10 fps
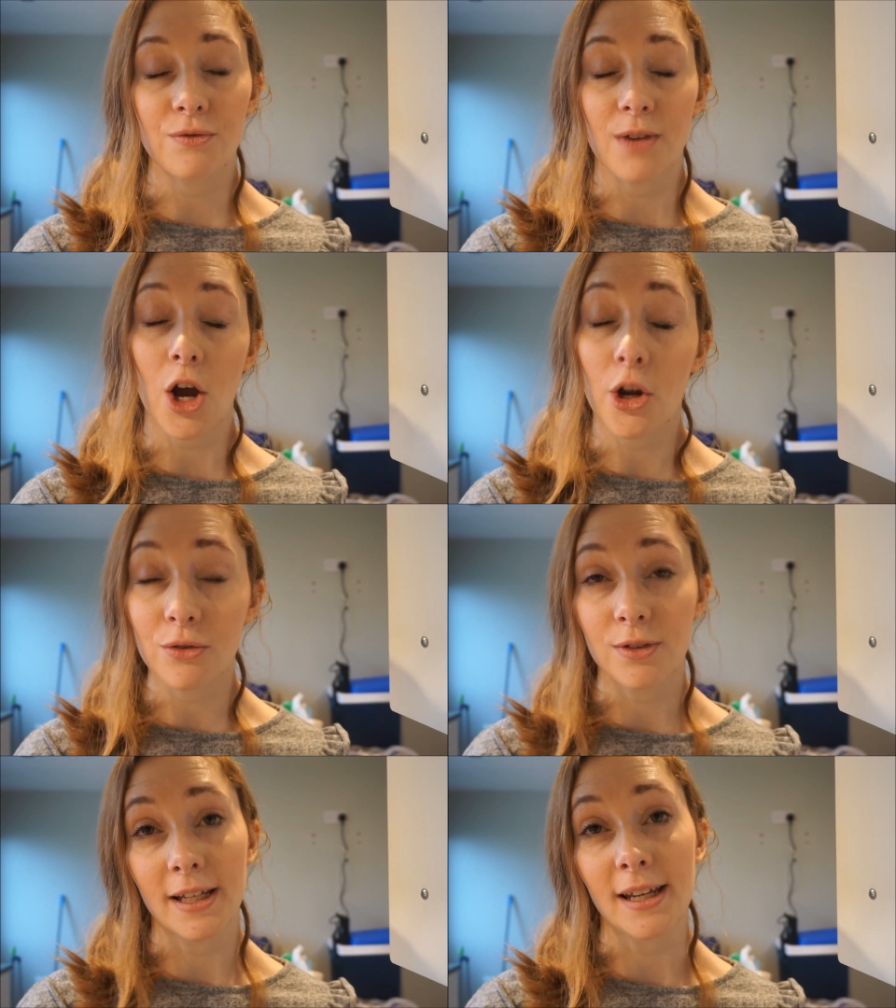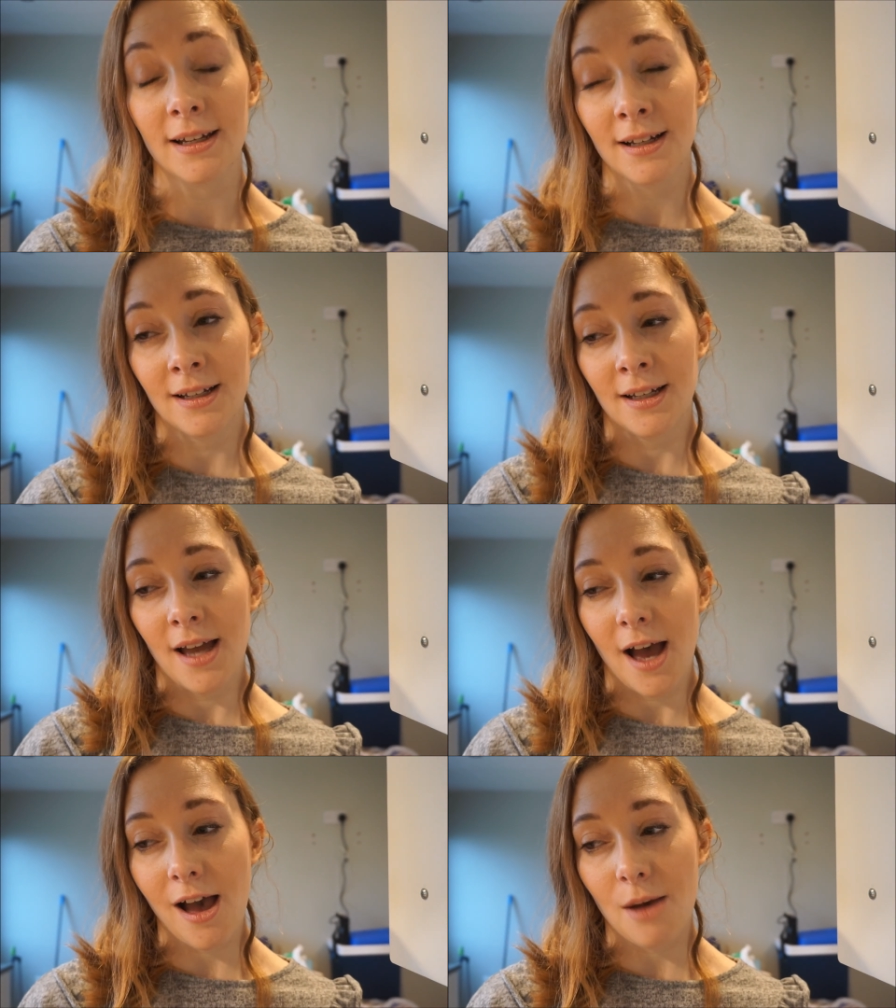hopefully
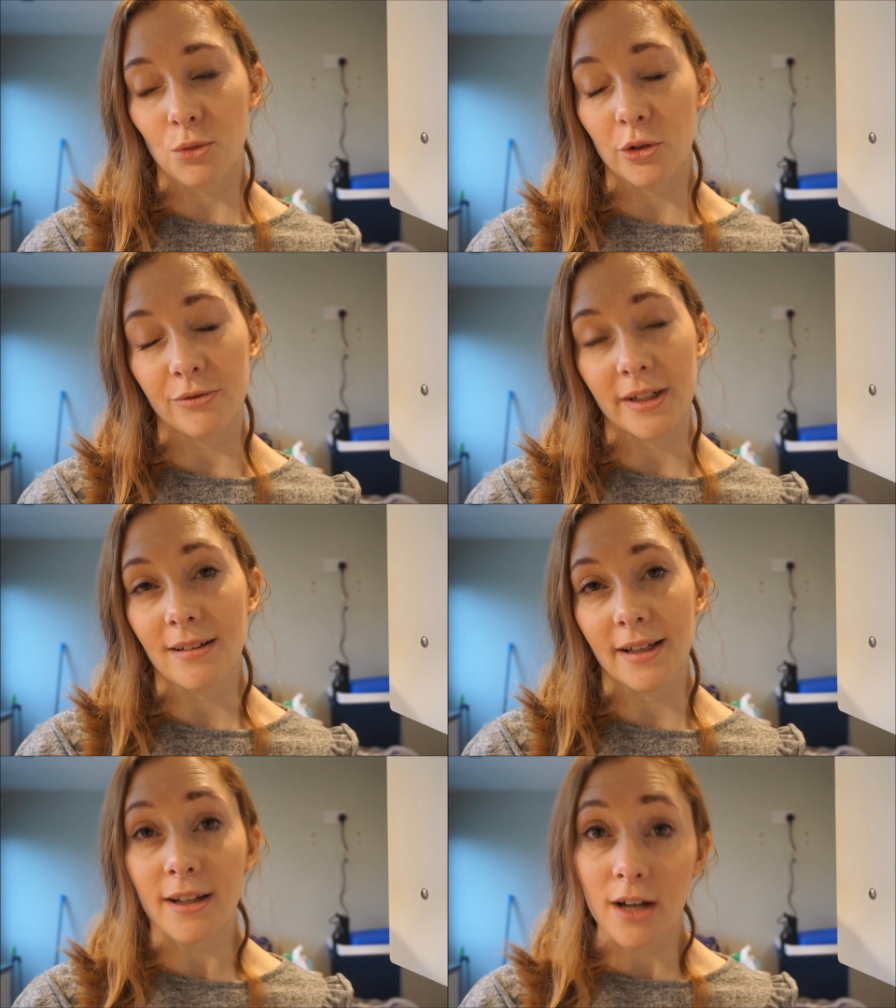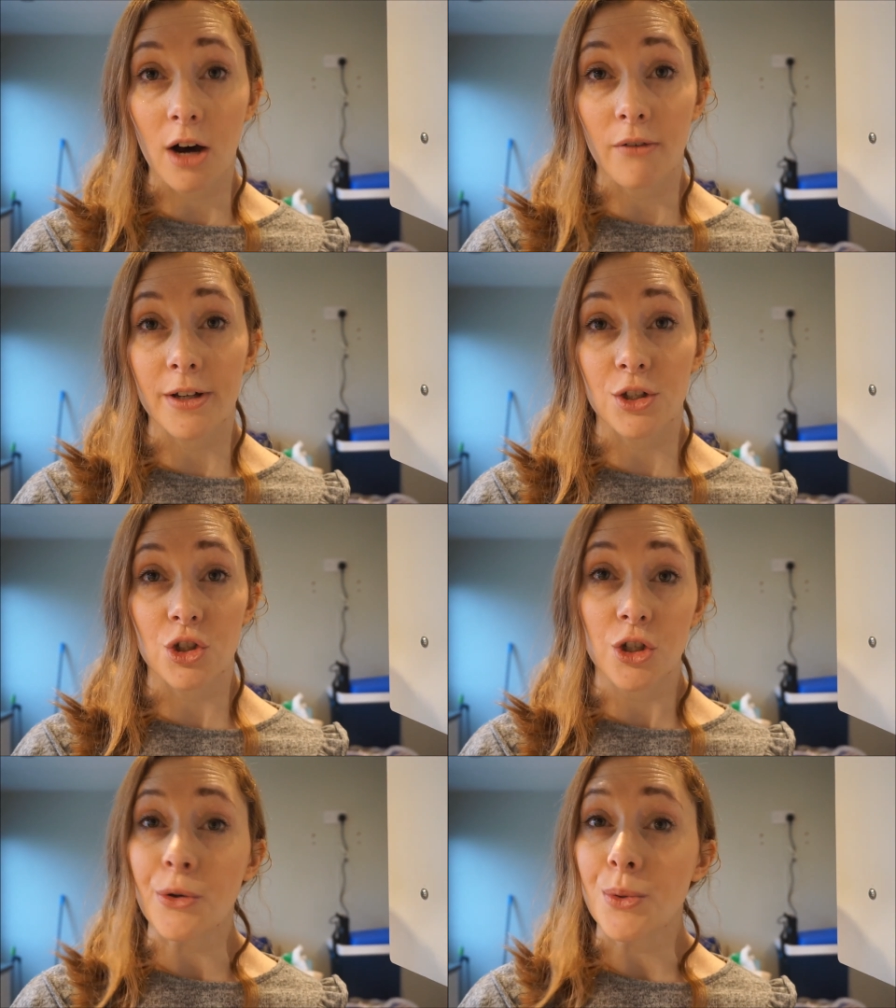will feel encouraged
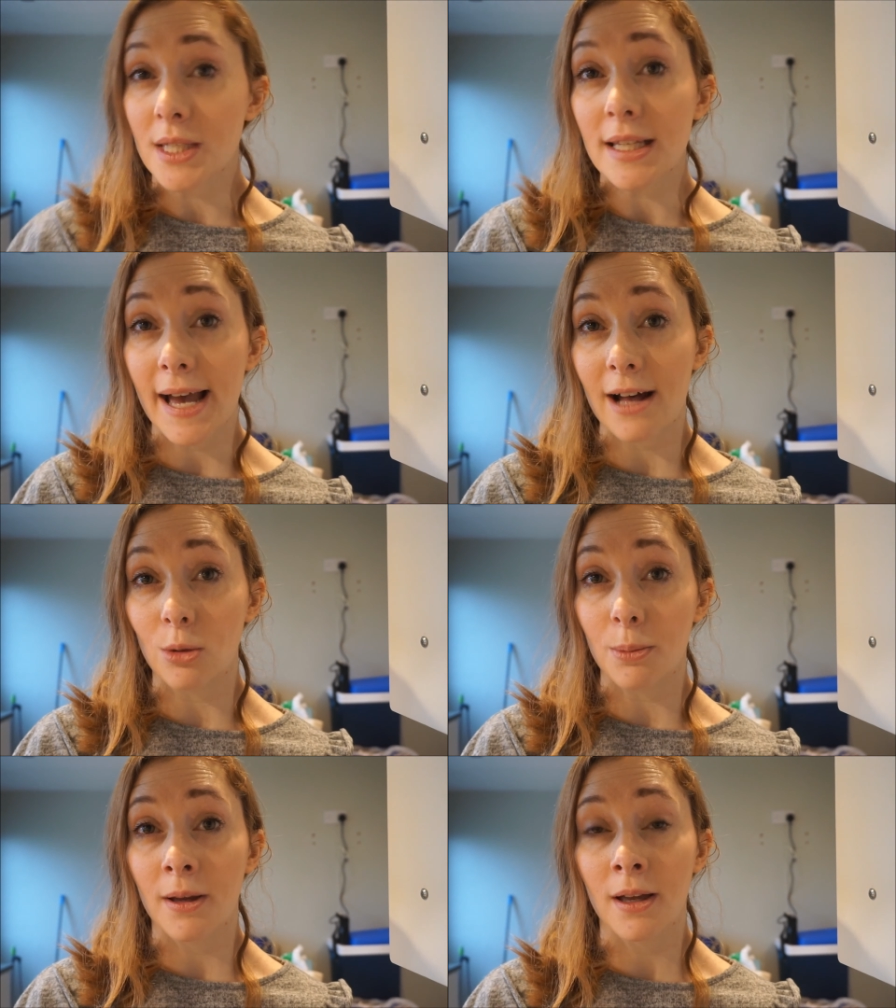to seek help